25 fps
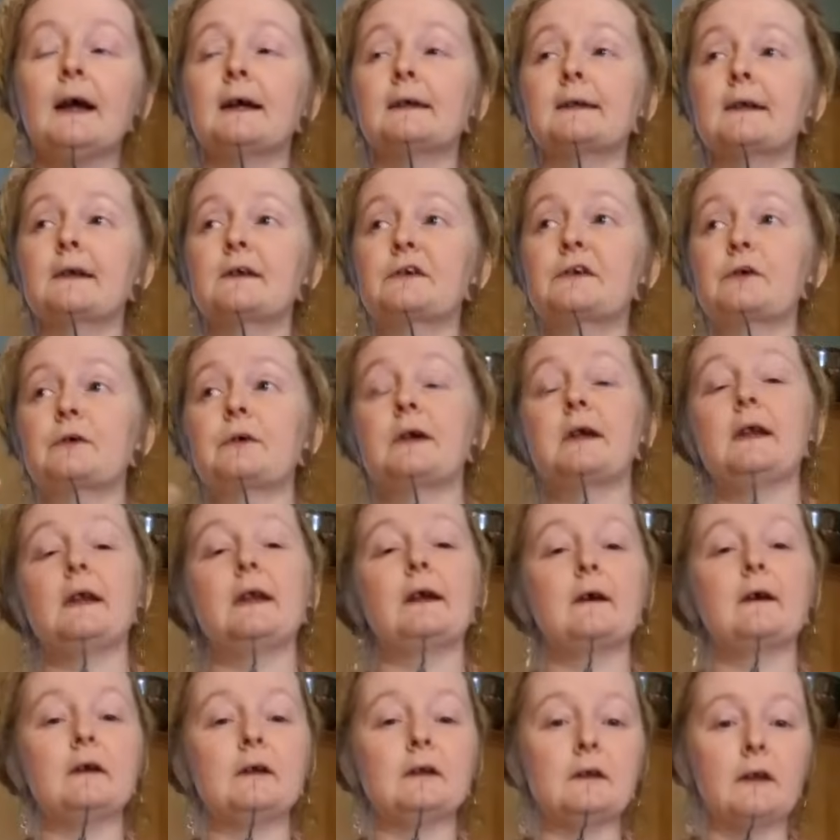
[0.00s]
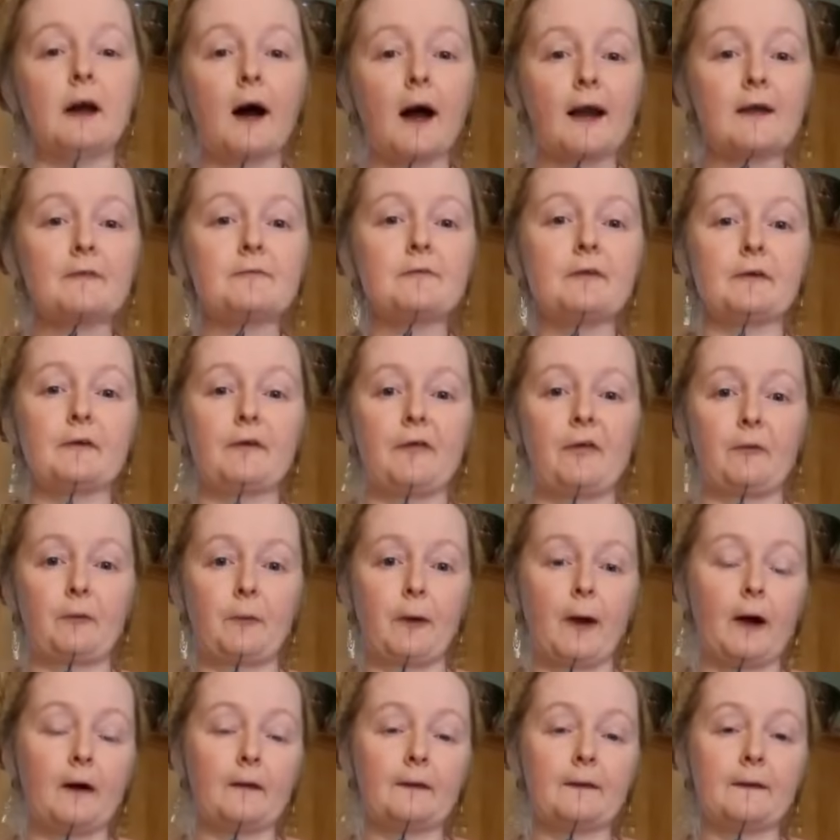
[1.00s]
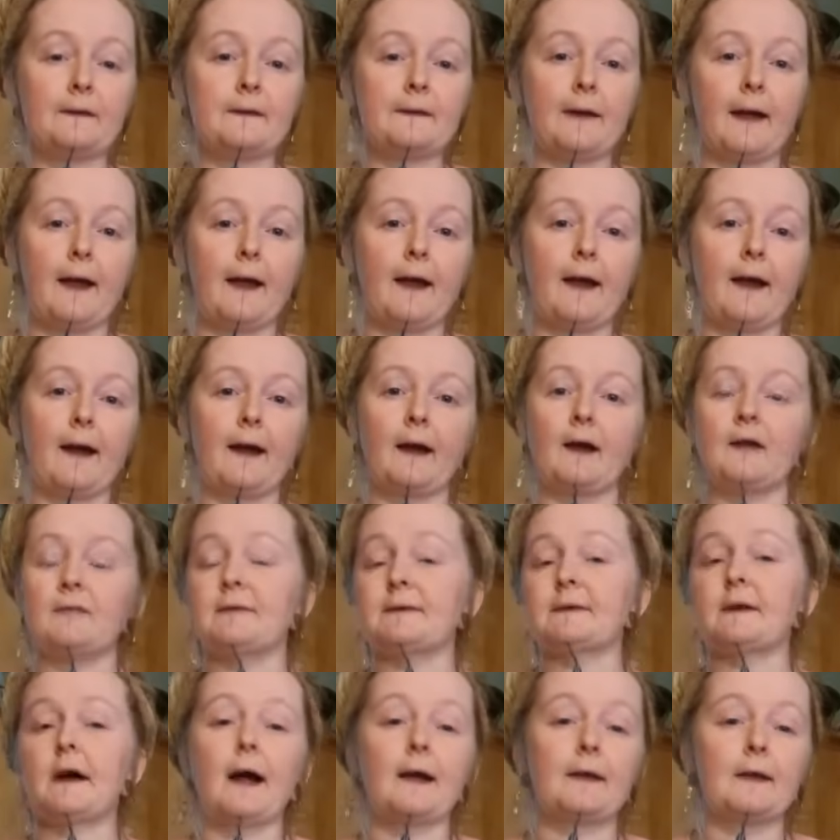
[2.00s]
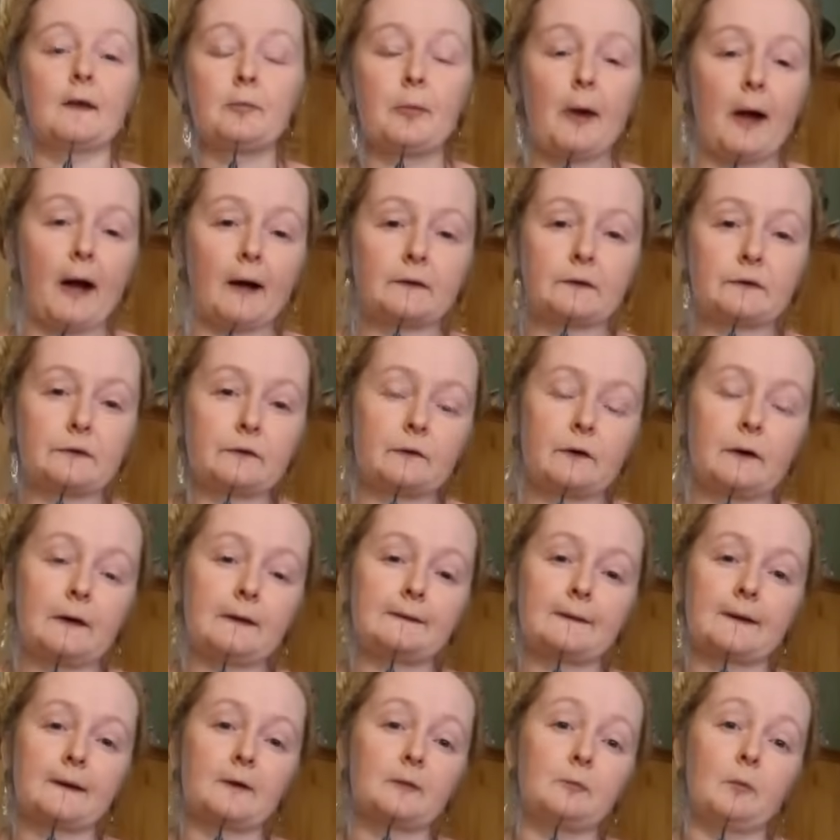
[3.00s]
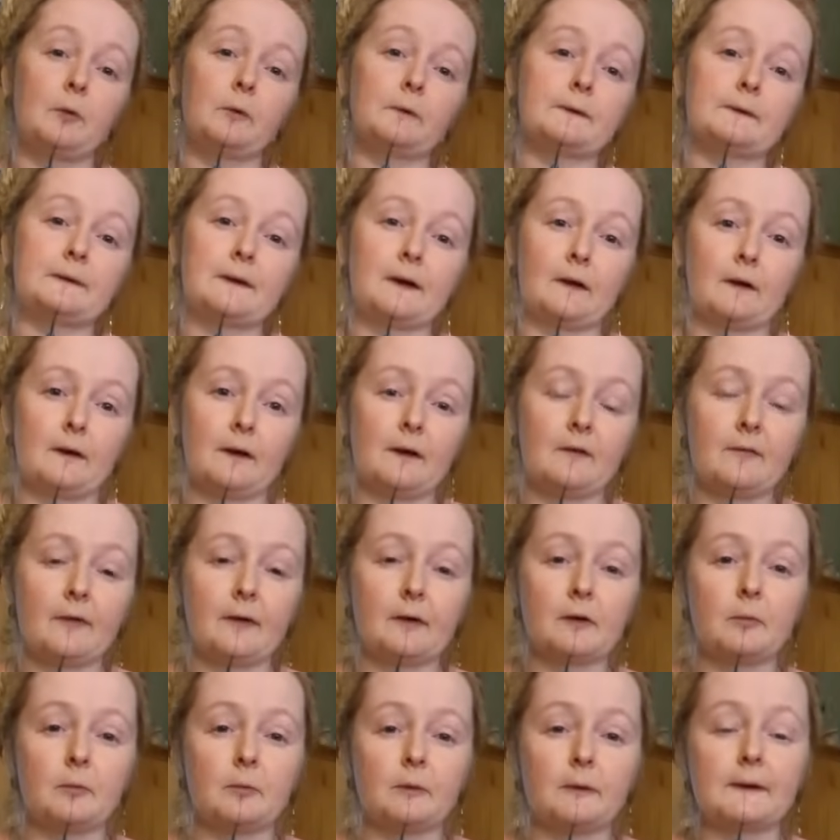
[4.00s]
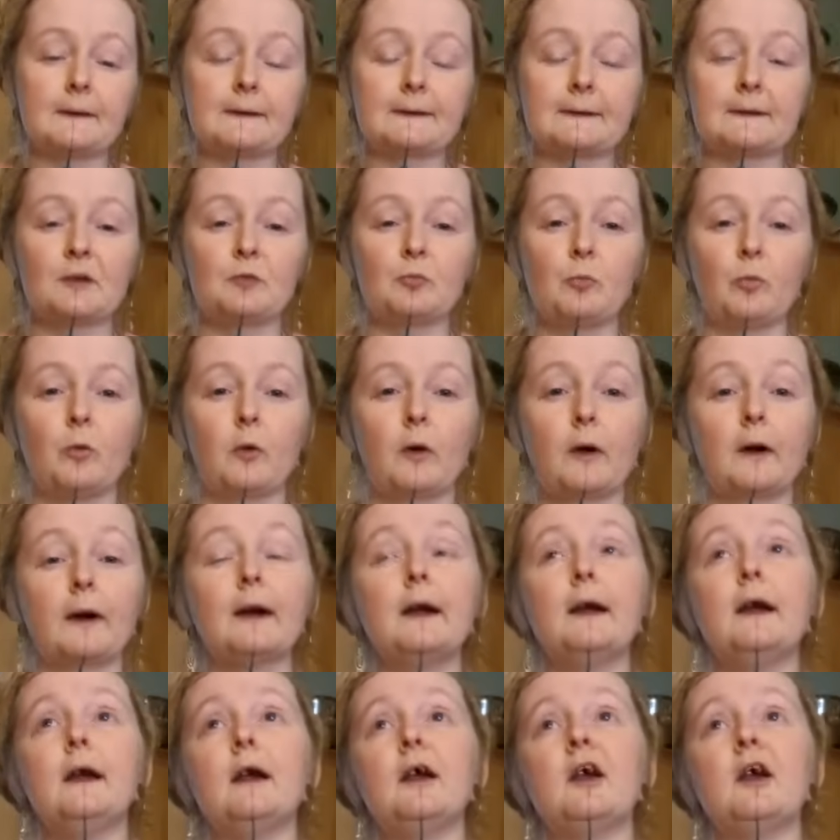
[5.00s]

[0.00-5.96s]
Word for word: unless you're eating a lot of it throughout the day, and if it's highly pasteurized like most dairy available is anymore,